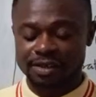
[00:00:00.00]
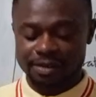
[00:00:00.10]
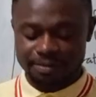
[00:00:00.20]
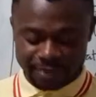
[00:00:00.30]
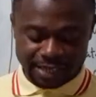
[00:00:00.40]

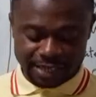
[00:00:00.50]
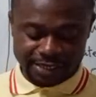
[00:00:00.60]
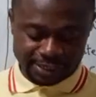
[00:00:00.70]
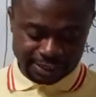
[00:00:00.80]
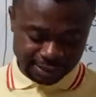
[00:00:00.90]

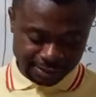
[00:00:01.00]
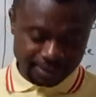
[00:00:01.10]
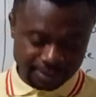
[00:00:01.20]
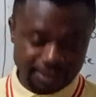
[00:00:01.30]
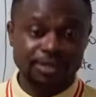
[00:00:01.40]
Please
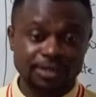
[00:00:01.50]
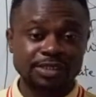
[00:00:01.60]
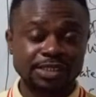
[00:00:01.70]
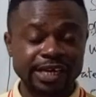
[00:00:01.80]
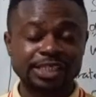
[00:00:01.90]

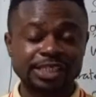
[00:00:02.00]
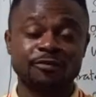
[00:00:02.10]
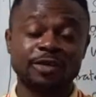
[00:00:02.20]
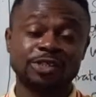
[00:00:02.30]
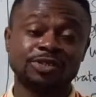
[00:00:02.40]
share this
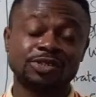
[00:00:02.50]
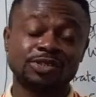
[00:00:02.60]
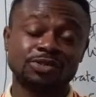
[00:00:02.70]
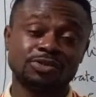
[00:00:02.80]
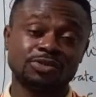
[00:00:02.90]
information
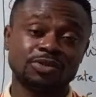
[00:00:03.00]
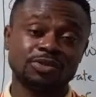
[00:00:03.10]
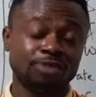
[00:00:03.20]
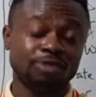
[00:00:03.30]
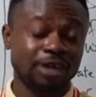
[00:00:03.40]
to
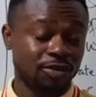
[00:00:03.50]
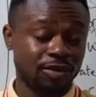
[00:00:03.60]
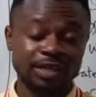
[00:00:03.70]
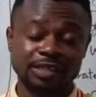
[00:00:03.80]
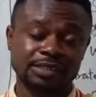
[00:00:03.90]
your
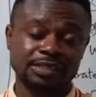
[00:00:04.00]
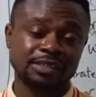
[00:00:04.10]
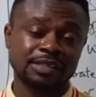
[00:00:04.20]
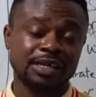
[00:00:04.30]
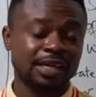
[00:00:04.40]
colleagues
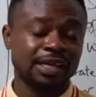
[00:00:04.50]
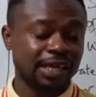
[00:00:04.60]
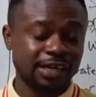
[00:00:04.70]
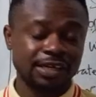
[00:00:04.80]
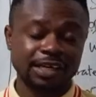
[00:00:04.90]

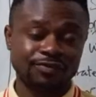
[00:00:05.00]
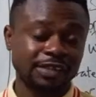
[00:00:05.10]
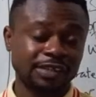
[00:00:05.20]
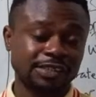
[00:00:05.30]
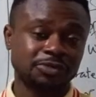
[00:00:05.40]
in different
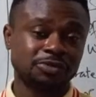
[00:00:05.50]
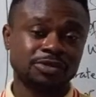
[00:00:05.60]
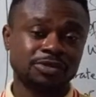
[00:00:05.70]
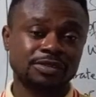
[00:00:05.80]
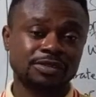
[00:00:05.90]

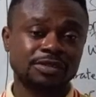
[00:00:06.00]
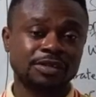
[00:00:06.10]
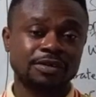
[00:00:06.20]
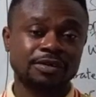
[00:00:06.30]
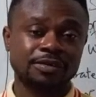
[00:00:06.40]
schools,
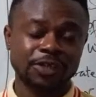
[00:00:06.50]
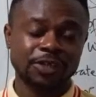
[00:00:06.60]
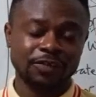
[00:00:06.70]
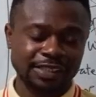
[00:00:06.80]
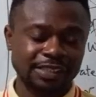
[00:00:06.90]

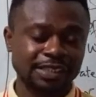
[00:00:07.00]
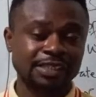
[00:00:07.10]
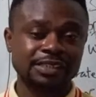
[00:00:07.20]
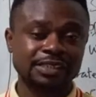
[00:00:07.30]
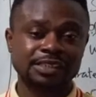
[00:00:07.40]

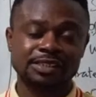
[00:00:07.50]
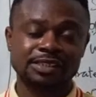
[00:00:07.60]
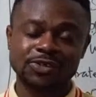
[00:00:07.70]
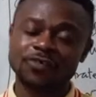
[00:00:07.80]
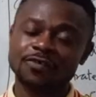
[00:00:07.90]
universities,
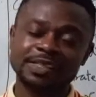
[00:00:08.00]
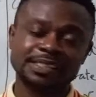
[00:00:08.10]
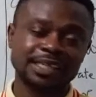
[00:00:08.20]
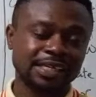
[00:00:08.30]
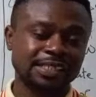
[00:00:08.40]
school of maths
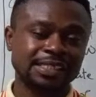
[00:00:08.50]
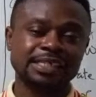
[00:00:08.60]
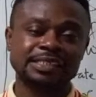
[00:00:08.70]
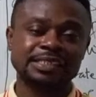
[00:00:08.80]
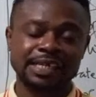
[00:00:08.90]

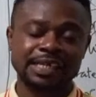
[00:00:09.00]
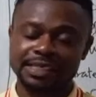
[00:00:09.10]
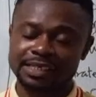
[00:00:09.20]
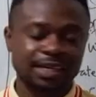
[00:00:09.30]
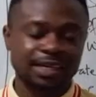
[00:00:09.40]
technicians, and
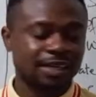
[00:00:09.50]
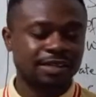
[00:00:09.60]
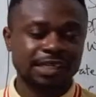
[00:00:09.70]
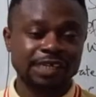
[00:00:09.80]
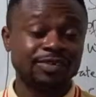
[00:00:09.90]

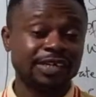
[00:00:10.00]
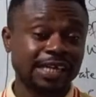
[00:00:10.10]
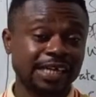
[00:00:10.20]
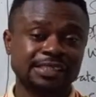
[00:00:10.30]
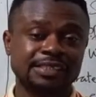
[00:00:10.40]
even
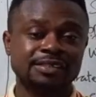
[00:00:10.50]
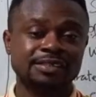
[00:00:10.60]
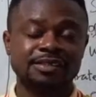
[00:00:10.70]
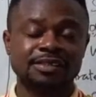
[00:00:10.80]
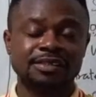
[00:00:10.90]
nursing,
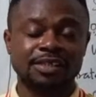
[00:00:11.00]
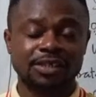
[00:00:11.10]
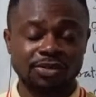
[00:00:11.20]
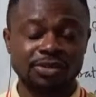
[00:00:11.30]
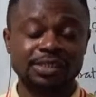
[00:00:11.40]

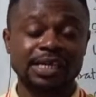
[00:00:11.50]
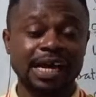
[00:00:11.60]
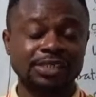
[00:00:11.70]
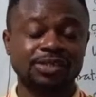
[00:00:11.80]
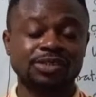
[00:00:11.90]
those that have
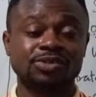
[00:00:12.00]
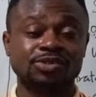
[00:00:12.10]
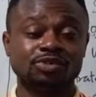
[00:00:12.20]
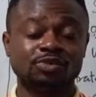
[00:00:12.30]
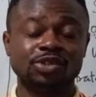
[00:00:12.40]
something to do
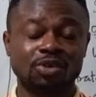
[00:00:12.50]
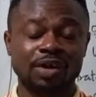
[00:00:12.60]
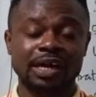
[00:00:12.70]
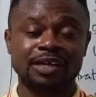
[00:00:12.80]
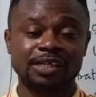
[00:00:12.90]
with drug
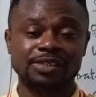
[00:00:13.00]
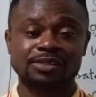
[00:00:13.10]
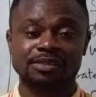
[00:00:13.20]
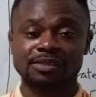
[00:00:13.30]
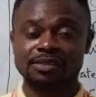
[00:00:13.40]
calculations.